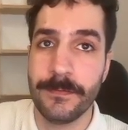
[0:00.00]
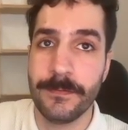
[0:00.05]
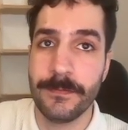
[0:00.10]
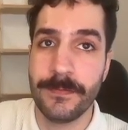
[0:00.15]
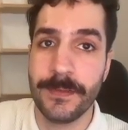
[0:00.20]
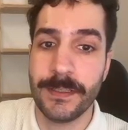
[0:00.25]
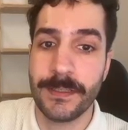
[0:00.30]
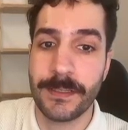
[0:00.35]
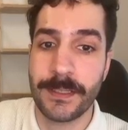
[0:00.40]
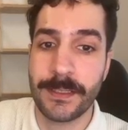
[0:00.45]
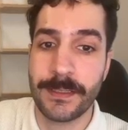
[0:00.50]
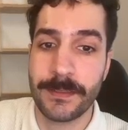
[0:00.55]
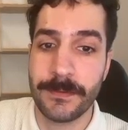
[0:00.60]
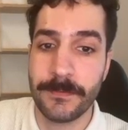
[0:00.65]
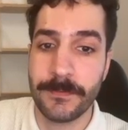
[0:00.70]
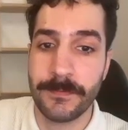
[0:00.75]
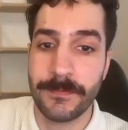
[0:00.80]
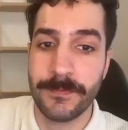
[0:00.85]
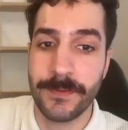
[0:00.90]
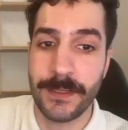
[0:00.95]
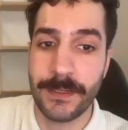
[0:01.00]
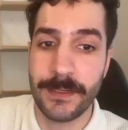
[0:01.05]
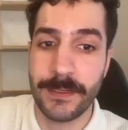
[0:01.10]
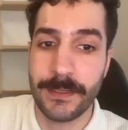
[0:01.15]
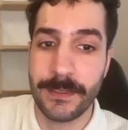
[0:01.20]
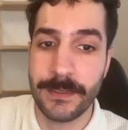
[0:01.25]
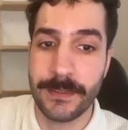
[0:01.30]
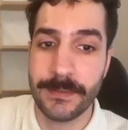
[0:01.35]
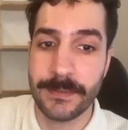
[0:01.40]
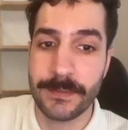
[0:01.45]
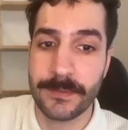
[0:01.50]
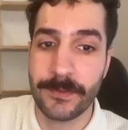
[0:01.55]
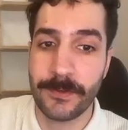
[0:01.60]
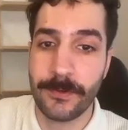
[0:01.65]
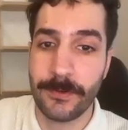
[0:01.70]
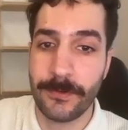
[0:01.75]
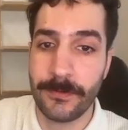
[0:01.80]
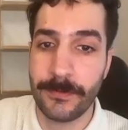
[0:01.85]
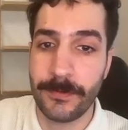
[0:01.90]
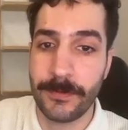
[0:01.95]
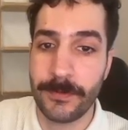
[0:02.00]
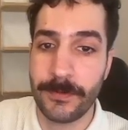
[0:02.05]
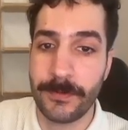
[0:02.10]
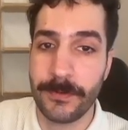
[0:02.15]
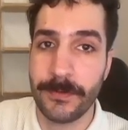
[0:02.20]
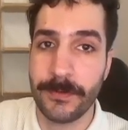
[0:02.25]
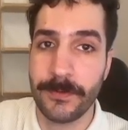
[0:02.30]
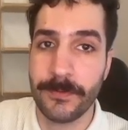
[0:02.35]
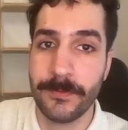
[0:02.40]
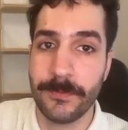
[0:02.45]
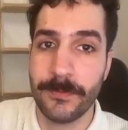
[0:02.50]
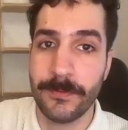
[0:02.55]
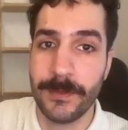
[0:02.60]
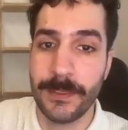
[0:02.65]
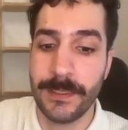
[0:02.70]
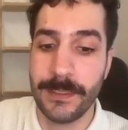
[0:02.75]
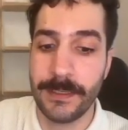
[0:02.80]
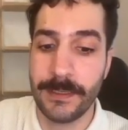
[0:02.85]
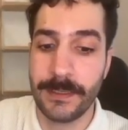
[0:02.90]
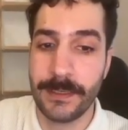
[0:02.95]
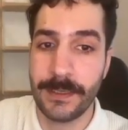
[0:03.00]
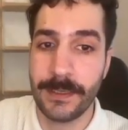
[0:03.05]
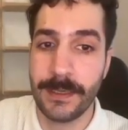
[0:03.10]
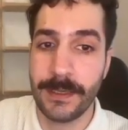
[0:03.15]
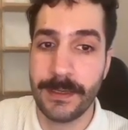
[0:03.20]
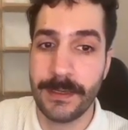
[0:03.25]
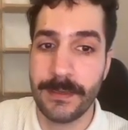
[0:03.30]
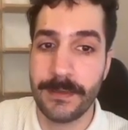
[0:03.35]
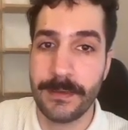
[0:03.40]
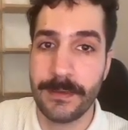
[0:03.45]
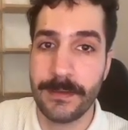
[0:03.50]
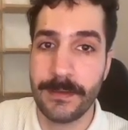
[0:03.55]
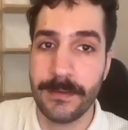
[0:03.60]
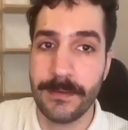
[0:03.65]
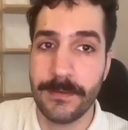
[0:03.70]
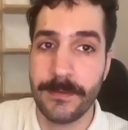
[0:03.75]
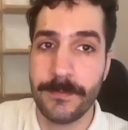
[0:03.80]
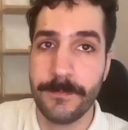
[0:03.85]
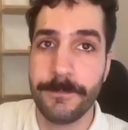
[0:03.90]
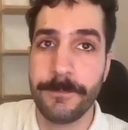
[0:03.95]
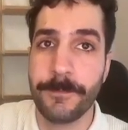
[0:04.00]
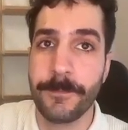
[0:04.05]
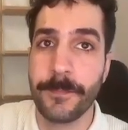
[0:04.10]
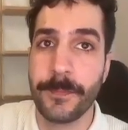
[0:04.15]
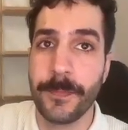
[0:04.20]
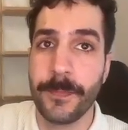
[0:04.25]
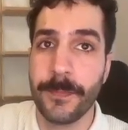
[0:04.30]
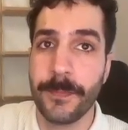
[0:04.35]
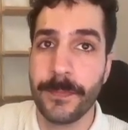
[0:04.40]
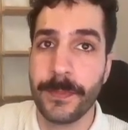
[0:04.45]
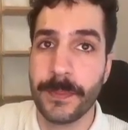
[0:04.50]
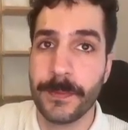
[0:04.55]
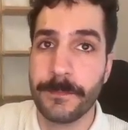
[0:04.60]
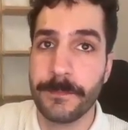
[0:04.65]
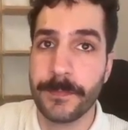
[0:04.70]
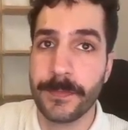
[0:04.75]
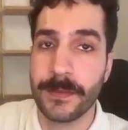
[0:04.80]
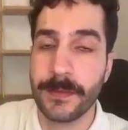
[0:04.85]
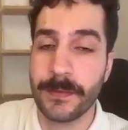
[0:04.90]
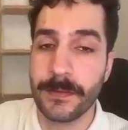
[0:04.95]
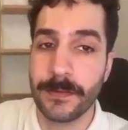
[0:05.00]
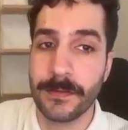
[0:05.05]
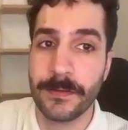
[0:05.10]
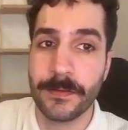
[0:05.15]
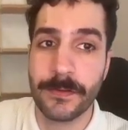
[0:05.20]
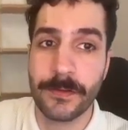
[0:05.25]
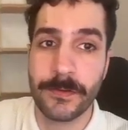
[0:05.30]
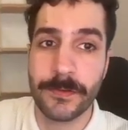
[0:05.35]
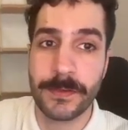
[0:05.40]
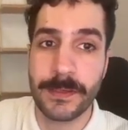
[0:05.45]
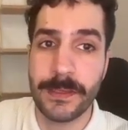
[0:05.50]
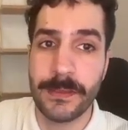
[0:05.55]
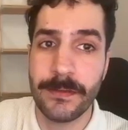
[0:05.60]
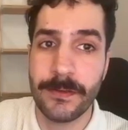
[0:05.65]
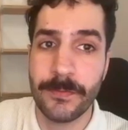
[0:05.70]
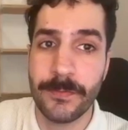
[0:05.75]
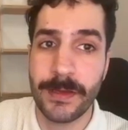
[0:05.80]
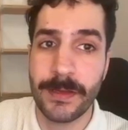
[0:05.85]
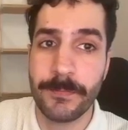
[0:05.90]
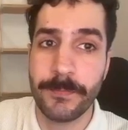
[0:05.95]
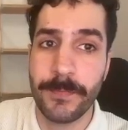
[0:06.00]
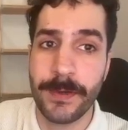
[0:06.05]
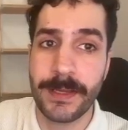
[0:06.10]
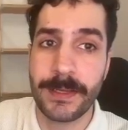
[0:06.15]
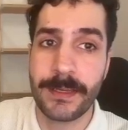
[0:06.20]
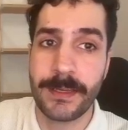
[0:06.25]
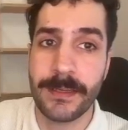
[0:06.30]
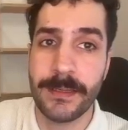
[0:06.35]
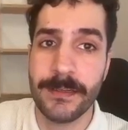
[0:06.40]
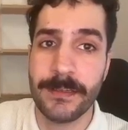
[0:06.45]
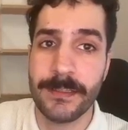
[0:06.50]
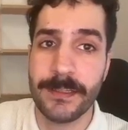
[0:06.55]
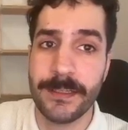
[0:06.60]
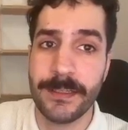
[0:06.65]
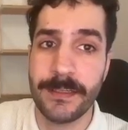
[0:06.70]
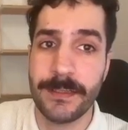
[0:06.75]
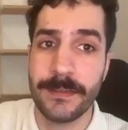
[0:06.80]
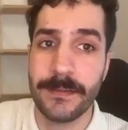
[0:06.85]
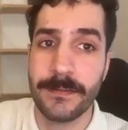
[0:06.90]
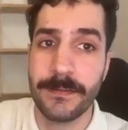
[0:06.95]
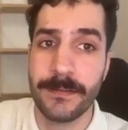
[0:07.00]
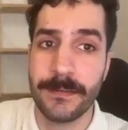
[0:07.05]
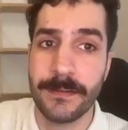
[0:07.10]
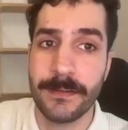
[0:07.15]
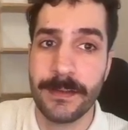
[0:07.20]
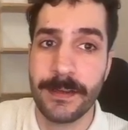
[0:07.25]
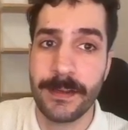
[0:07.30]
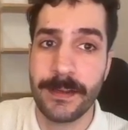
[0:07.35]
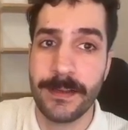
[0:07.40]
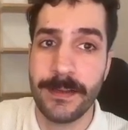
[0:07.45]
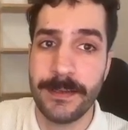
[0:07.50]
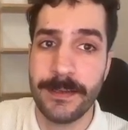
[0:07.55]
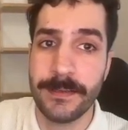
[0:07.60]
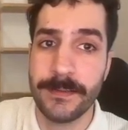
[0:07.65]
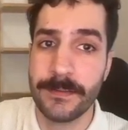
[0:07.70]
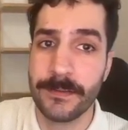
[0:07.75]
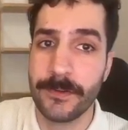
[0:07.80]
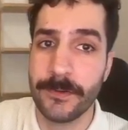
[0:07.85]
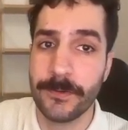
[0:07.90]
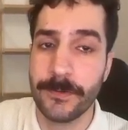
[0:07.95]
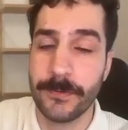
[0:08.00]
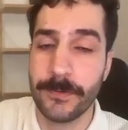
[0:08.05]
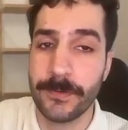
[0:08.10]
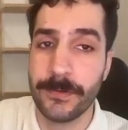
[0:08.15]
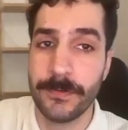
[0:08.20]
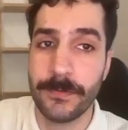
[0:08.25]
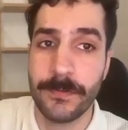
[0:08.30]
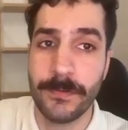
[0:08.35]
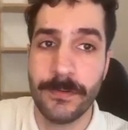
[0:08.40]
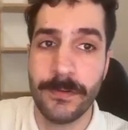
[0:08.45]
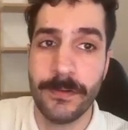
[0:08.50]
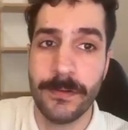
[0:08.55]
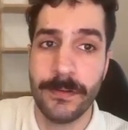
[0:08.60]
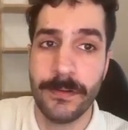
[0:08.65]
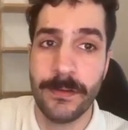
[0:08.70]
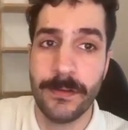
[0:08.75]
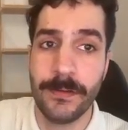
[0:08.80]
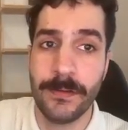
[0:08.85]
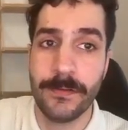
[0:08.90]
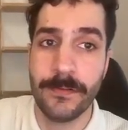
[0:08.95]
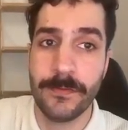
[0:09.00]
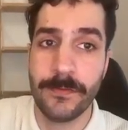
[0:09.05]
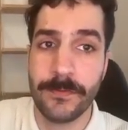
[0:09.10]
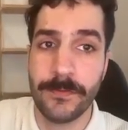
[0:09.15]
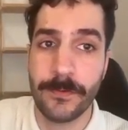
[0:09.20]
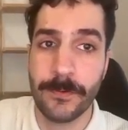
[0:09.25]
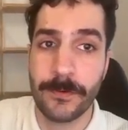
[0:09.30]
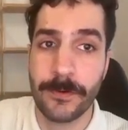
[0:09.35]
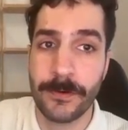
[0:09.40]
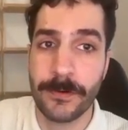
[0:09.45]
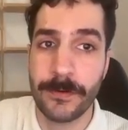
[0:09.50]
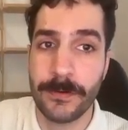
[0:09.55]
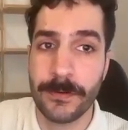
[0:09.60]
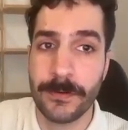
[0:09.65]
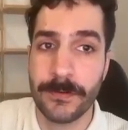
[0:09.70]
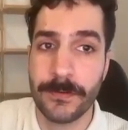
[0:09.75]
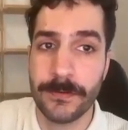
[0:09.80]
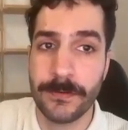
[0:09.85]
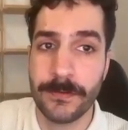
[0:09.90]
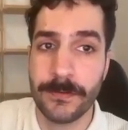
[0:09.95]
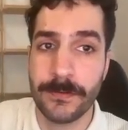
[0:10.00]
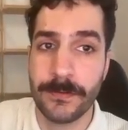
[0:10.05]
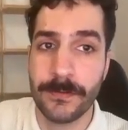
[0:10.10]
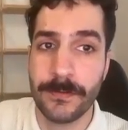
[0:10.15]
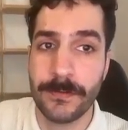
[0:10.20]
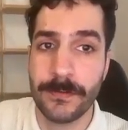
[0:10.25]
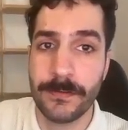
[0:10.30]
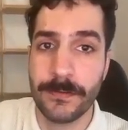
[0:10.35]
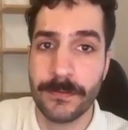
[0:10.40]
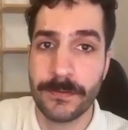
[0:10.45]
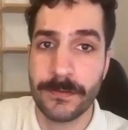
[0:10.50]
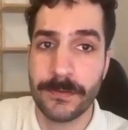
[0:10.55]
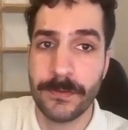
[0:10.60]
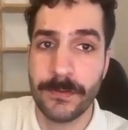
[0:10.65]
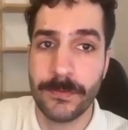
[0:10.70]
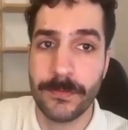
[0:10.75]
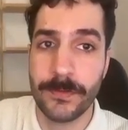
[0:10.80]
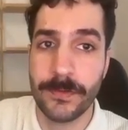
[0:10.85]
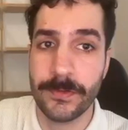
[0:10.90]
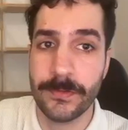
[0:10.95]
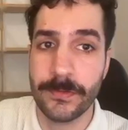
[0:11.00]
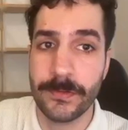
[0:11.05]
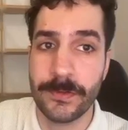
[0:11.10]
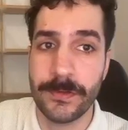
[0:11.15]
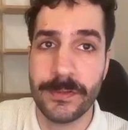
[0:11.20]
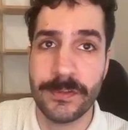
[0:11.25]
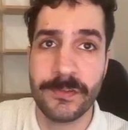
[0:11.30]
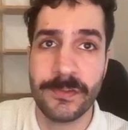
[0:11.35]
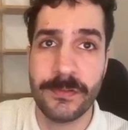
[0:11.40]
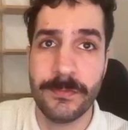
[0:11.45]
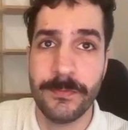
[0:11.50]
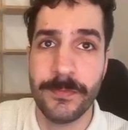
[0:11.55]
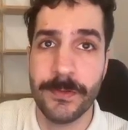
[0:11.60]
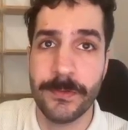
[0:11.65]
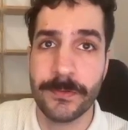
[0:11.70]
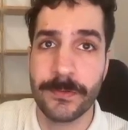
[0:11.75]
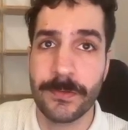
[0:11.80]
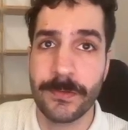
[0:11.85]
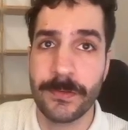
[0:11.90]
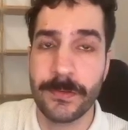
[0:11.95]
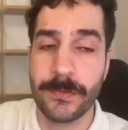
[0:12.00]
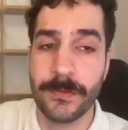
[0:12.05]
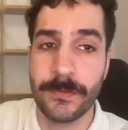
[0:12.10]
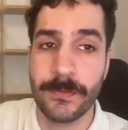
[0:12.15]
With FEDn installed, we can continue by packaging the client code for Studio to distribute.